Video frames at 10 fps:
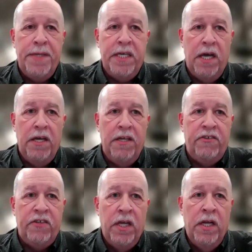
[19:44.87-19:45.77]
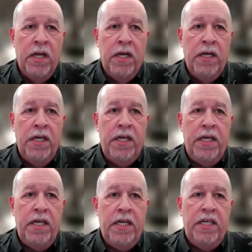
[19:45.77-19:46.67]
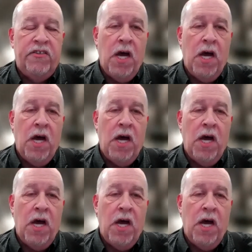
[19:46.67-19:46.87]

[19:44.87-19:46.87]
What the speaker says: Because it's